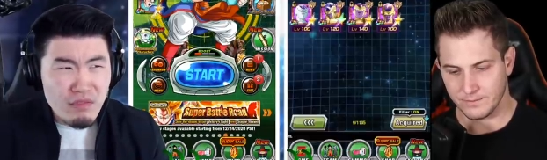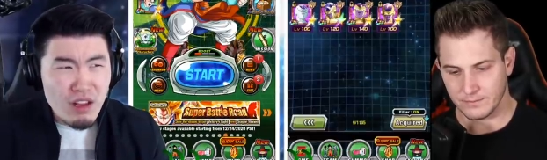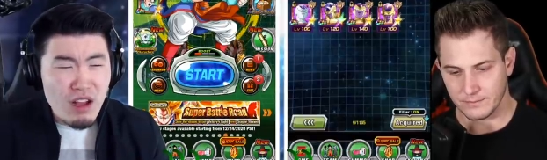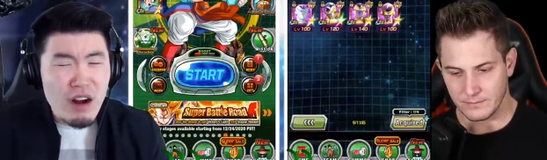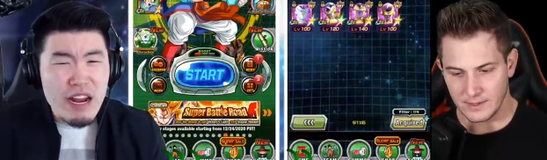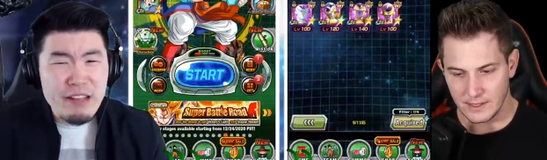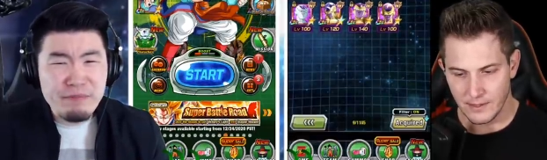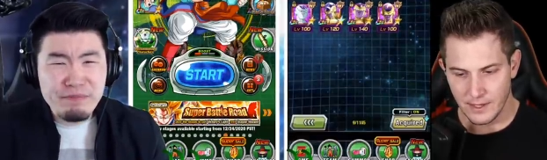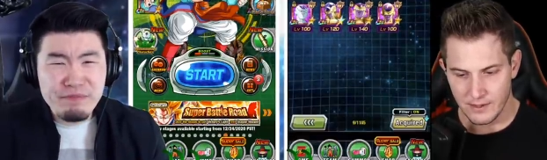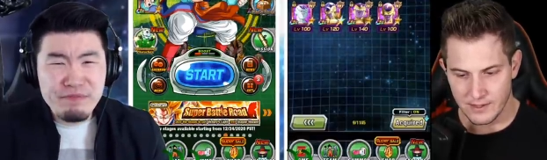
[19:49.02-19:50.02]
Speaker 1: All right.
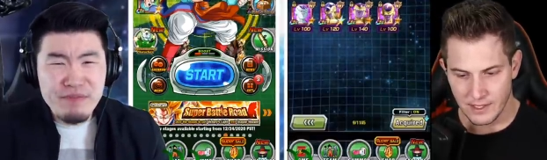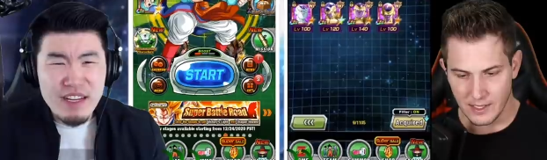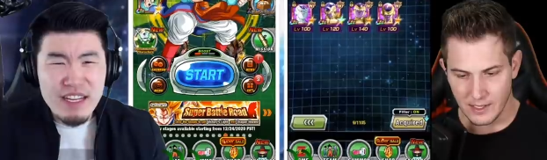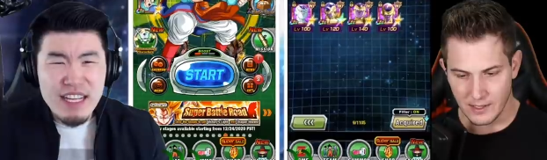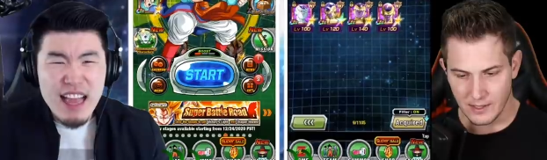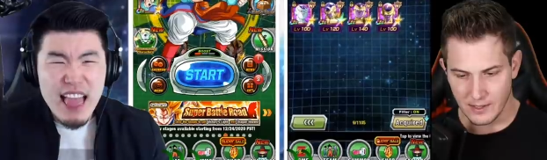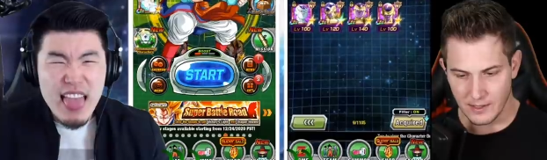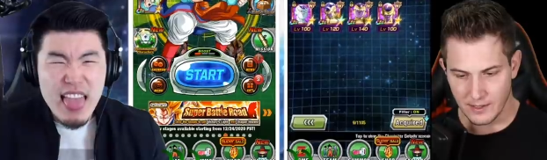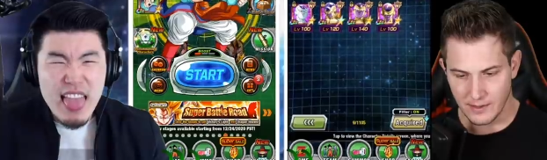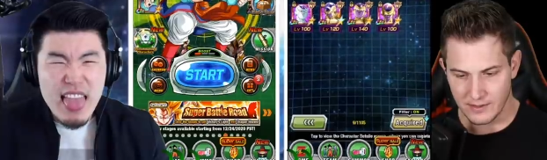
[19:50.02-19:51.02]
There's a
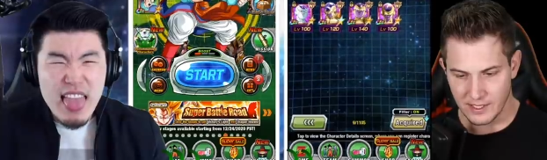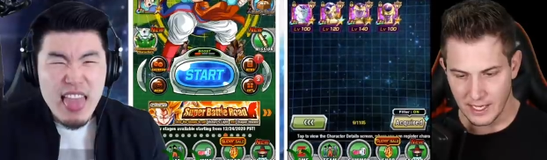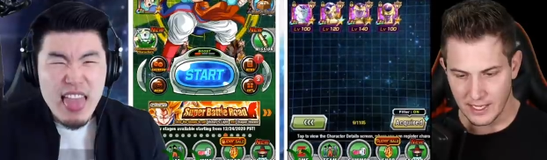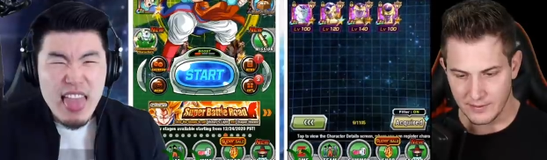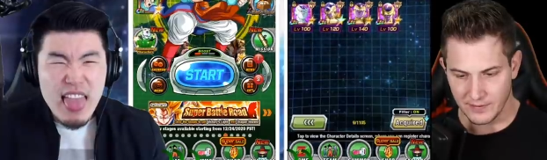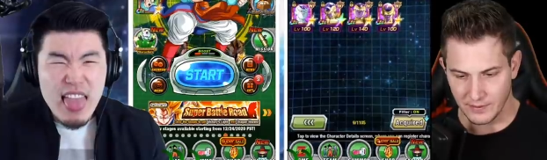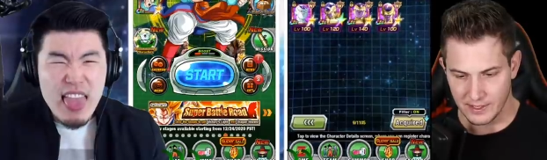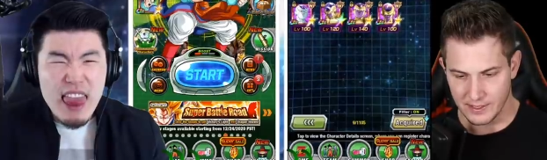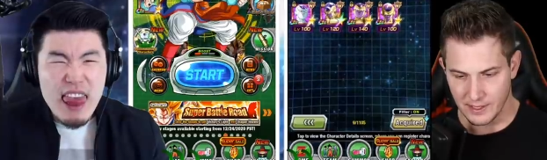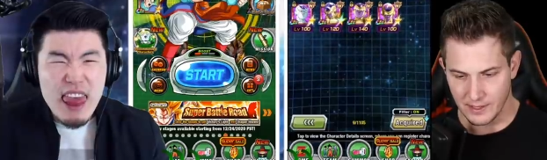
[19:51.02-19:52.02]
there's an Ent
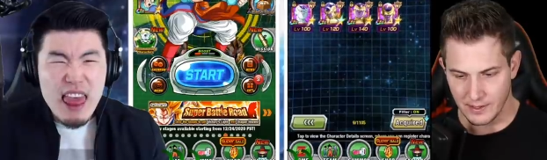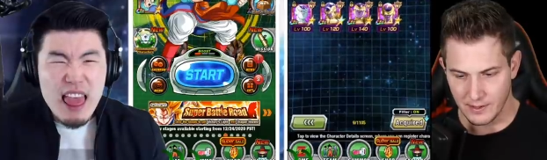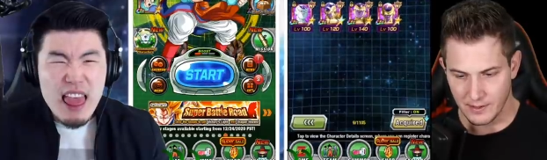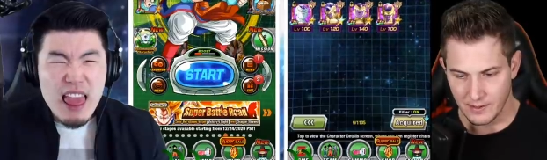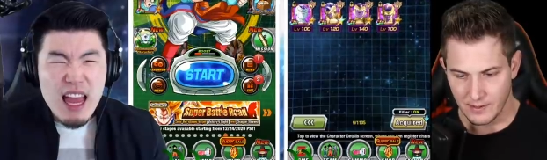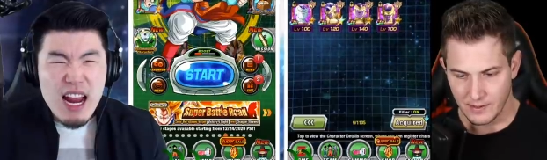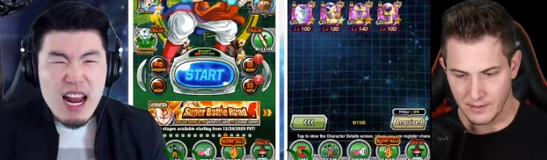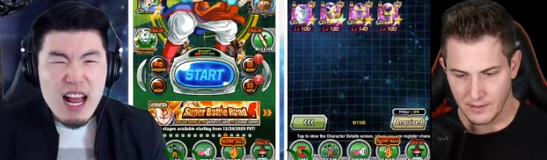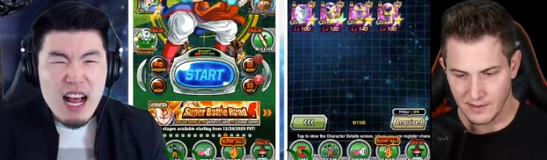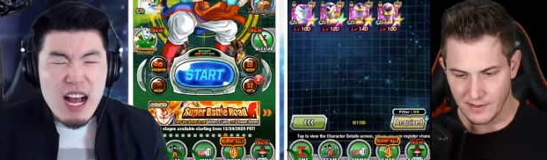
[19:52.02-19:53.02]
Frieza.
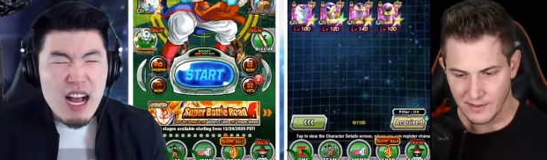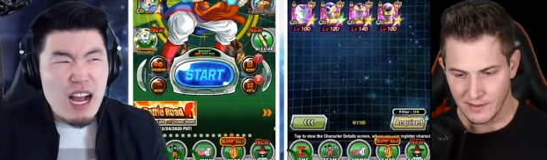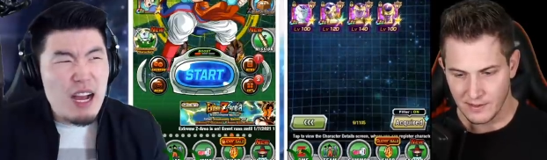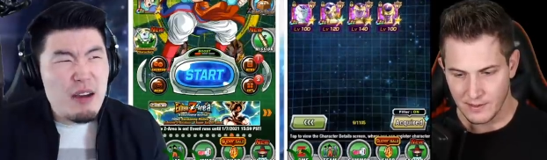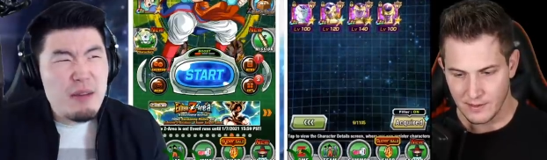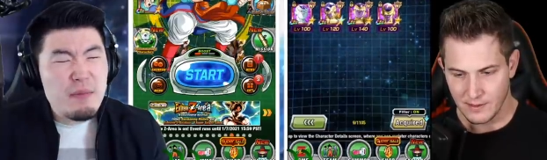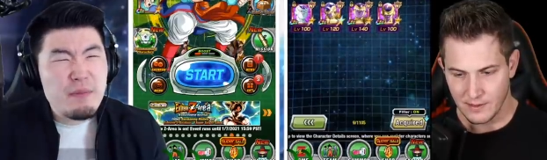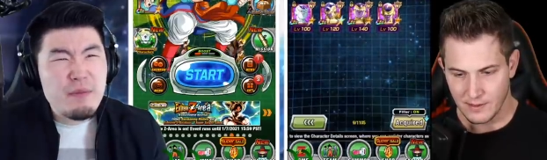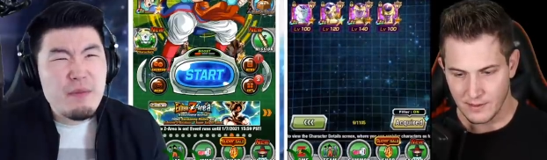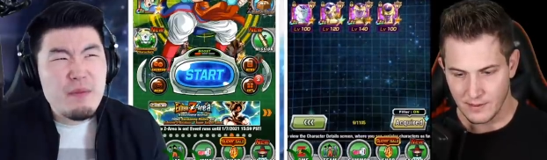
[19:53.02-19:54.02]
Um,
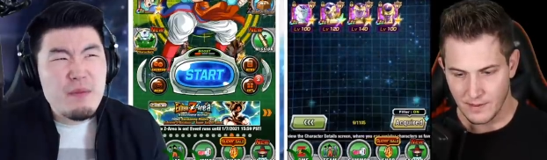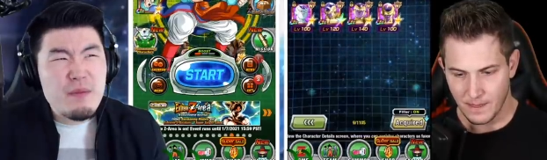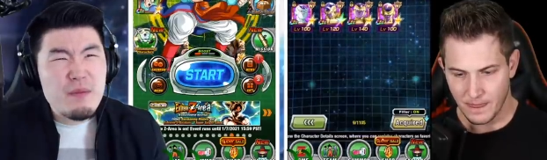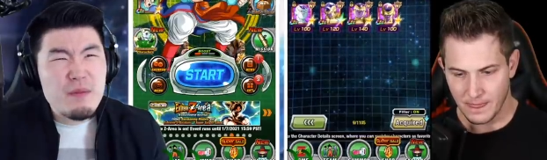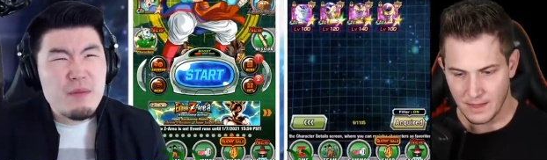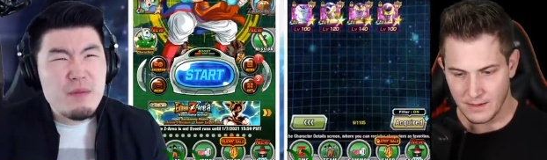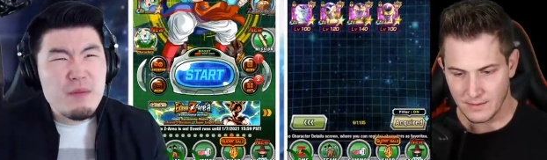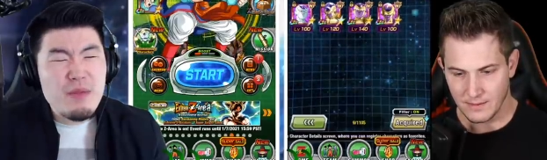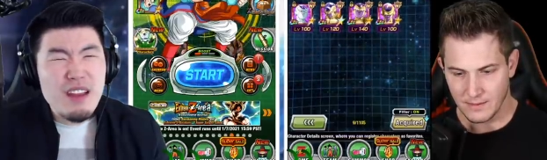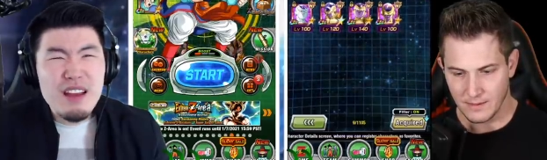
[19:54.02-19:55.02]

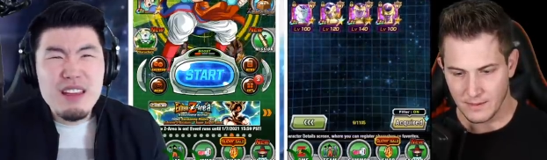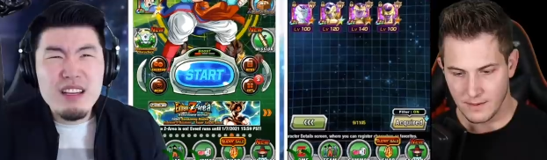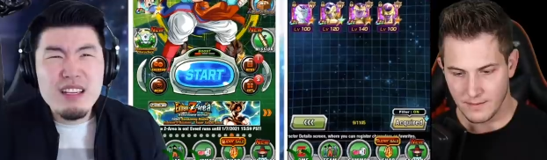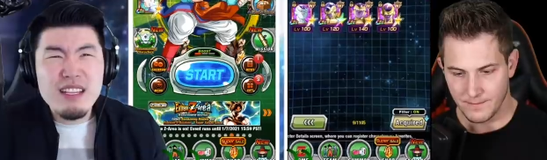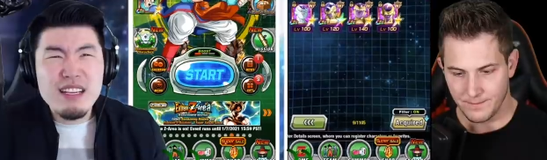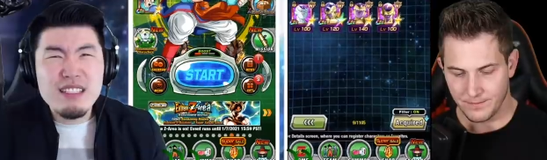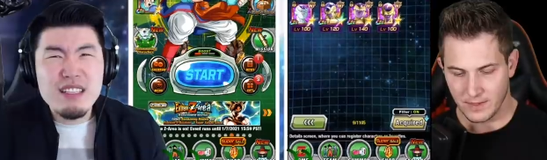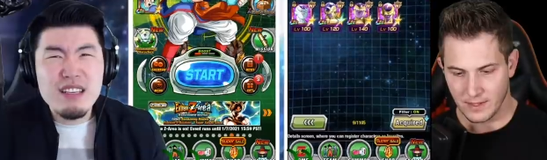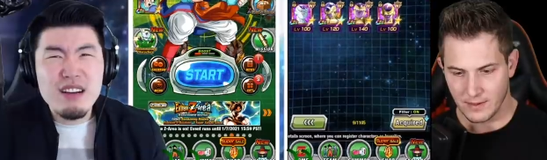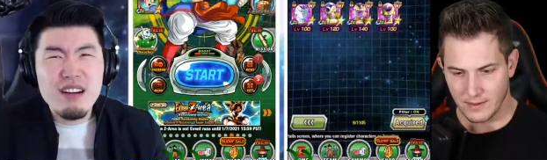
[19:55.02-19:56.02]
I
Speaker 2: think he's
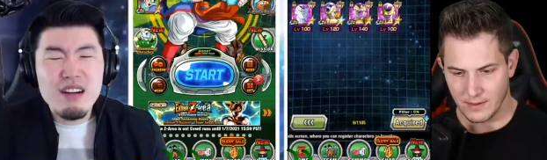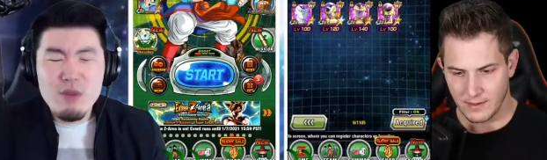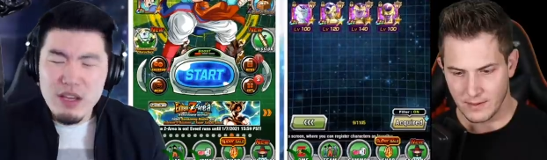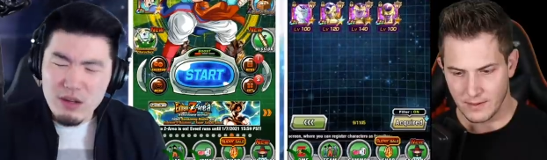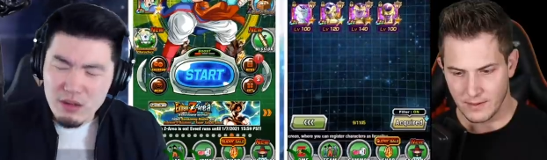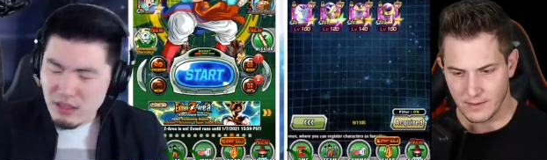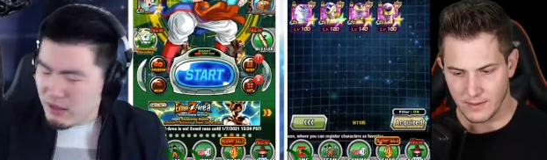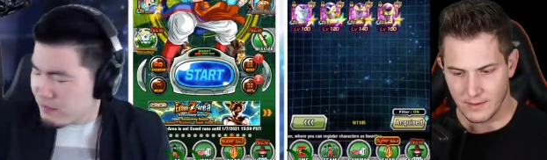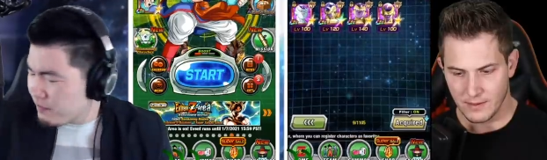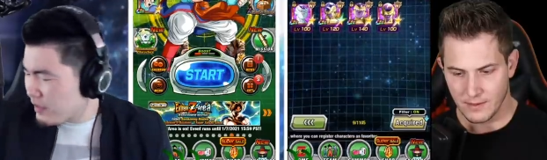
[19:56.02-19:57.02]
STR. Wait, hold on.
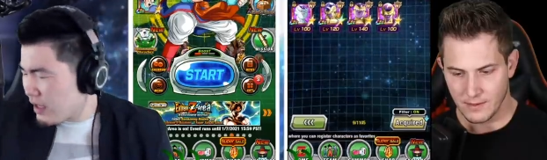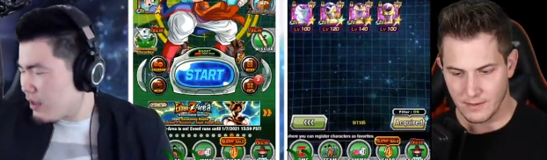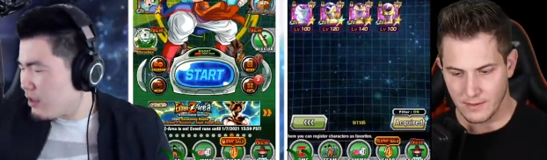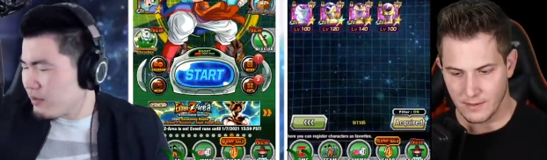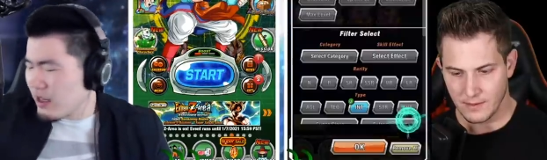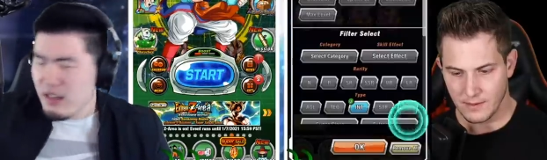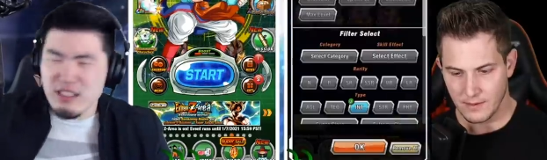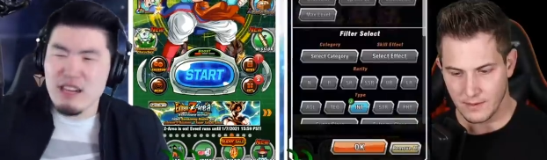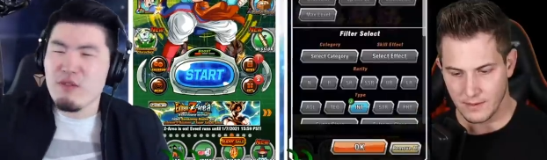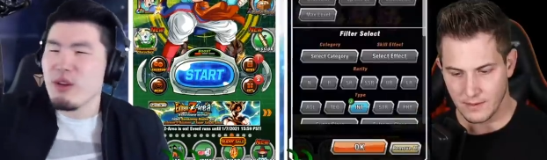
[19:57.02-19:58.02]
I don't know. I'll, I'll
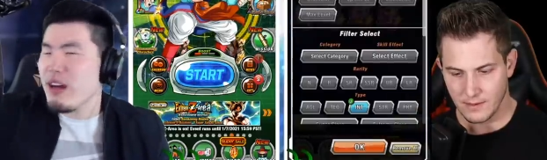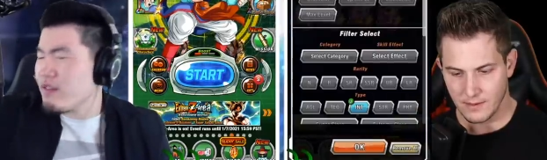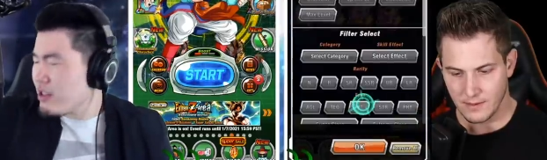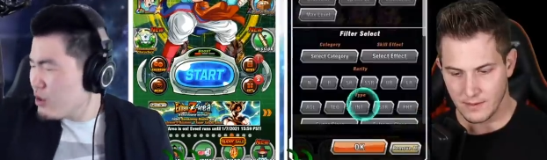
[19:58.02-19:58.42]
check for you after.